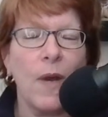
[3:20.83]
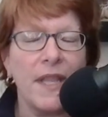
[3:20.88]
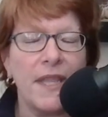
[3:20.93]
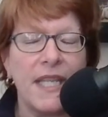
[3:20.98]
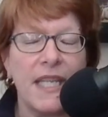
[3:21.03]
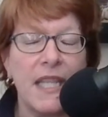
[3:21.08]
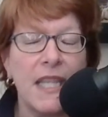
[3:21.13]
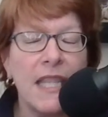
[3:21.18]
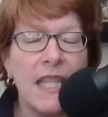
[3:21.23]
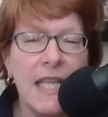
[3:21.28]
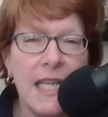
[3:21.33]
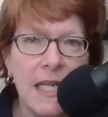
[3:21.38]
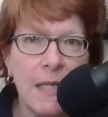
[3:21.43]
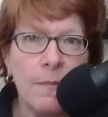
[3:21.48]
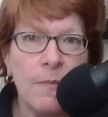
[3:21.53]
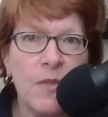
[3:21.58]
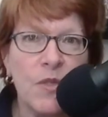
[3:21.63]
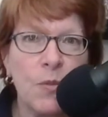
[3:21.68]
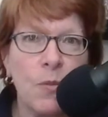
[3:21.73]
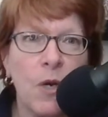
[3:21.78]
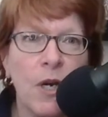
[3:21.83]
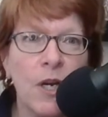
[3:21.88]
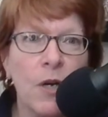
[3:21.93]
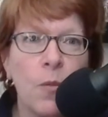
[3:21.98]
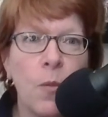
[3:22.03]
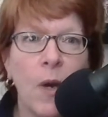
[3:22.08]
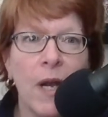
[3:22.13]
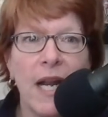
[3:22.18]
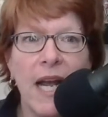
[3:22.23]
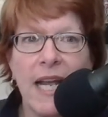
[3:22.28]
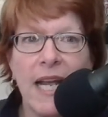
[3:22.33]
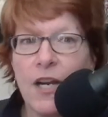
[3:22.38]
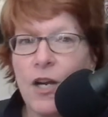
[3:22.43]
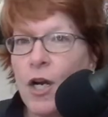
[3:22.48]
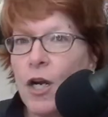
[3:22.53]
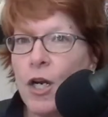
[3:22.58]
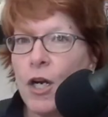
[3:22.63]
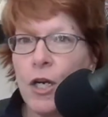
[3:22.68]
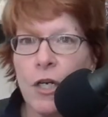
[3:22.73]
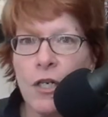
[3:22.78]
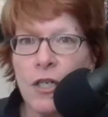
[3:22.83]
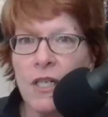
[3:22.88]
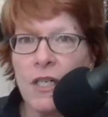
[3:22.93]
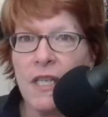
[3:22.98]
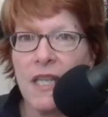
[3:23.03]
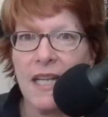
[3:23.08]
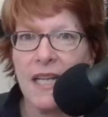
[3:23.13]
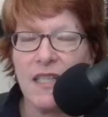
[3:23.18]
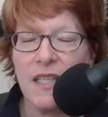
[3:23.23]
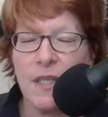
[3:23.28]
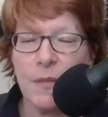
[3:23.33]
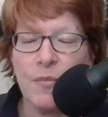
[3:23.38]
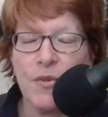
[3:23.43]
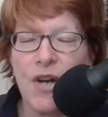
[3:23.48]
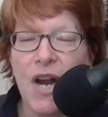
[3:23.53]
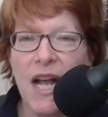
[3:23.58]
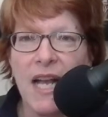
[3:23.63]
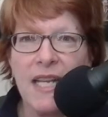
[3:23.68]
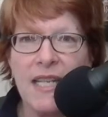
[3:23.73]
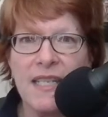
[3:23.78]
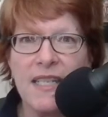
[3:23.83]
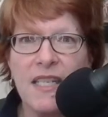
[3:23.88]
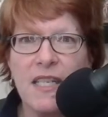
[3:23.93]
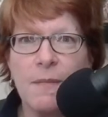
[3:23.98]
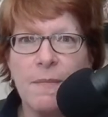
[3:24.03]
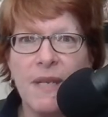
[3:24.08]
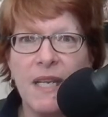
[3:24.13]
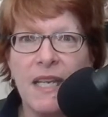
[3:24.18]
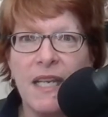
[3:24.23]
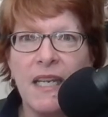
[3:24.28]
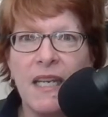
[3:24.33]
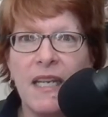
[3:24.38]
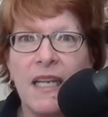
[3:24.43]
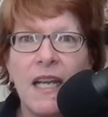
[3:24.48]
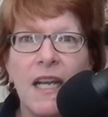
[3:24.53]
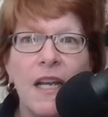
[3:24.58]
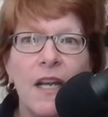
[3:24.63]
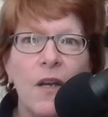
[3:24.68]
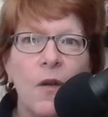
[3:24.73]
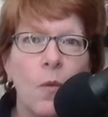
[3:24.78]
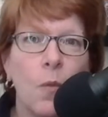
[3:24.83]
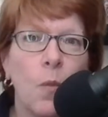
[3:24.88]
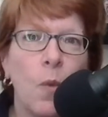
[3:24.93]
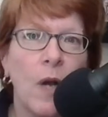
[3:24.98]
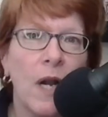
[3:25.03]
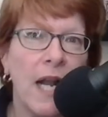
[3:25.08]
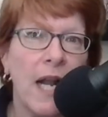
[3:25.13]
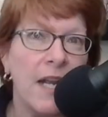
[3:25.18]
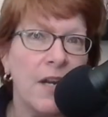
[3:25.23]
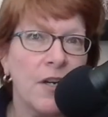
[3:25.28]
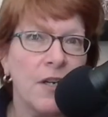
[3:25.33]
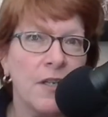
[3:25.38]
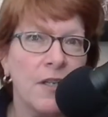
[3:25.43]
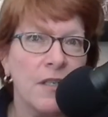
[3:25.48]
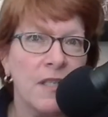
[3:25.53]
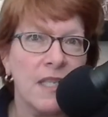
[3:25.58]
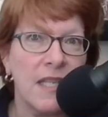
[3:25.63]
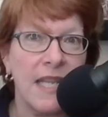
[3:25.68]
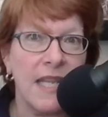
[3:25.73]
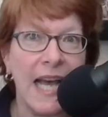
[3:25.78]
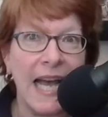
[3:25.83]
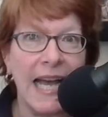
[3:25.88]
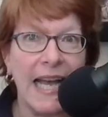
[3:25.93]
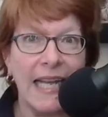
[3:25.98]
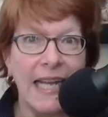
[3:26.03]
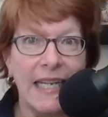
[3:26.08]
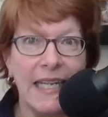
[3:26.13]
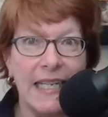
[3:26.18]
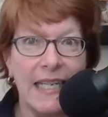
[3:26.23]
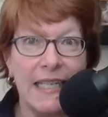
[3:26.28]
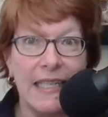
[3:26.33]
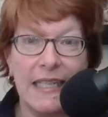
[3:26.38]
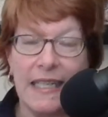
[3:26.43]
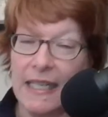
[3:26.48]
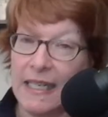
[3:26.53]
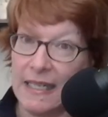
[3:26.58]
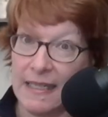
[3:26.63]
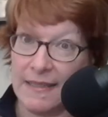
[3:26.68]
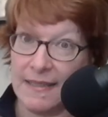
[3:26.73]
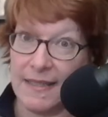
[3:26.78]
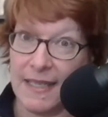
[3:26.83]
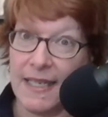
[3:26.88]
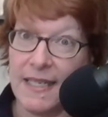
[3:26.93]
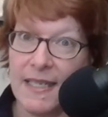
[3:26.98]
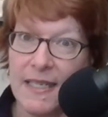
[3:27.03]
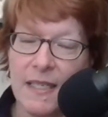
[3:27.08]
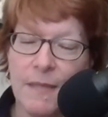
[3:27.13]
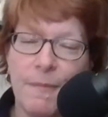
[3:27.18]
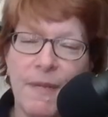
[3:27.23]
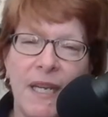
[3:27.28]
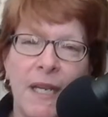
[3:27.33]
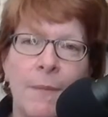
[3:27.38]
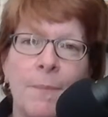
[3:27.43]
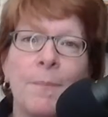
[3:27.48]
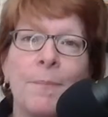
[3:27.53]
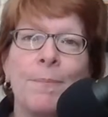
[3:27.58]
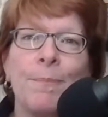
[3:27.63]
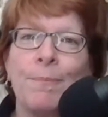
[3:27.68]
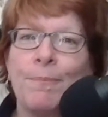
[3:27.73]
the themes were, what I heard that surprised me, what I heard that excites me.